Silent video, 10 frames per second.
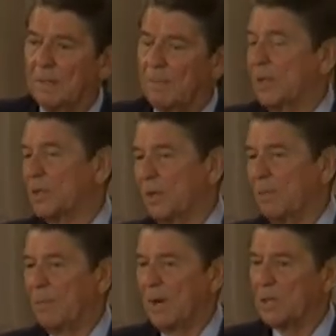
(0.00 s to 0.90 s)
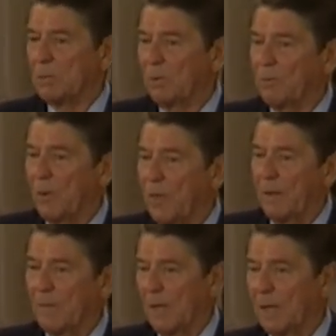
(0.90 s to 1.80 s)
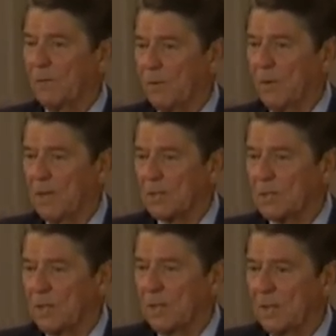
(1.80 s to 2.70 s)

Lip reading: makes it impossible for them and for us.